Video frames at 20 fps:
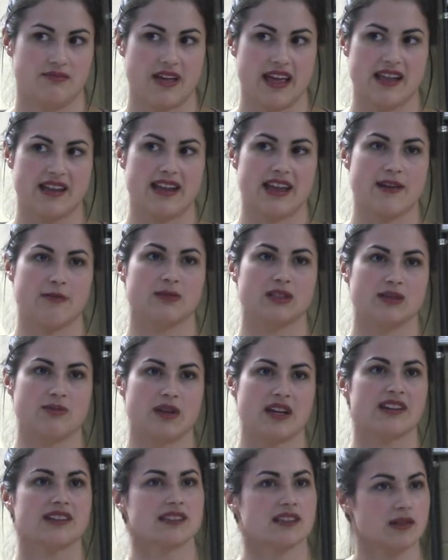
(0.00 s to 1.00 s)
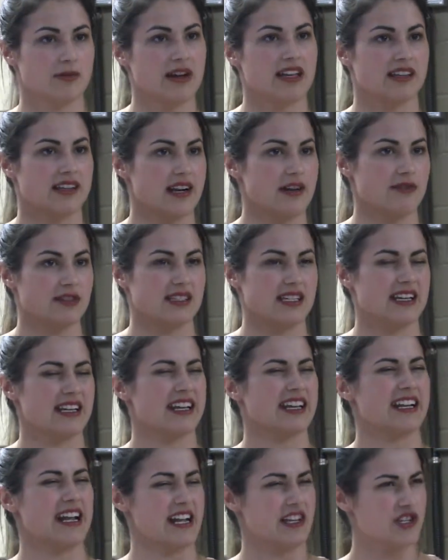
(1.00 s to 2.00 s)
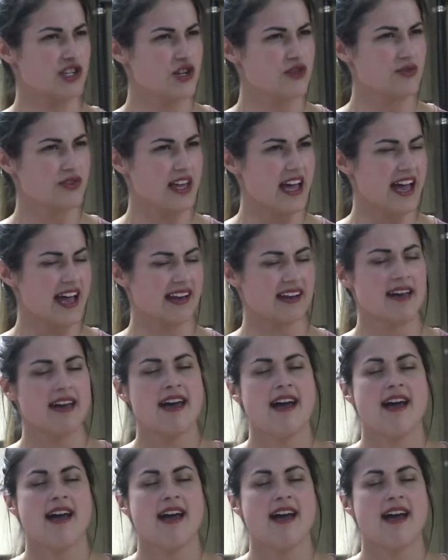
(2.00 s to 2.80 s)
And it was because of the way that I was eating, and I knew that,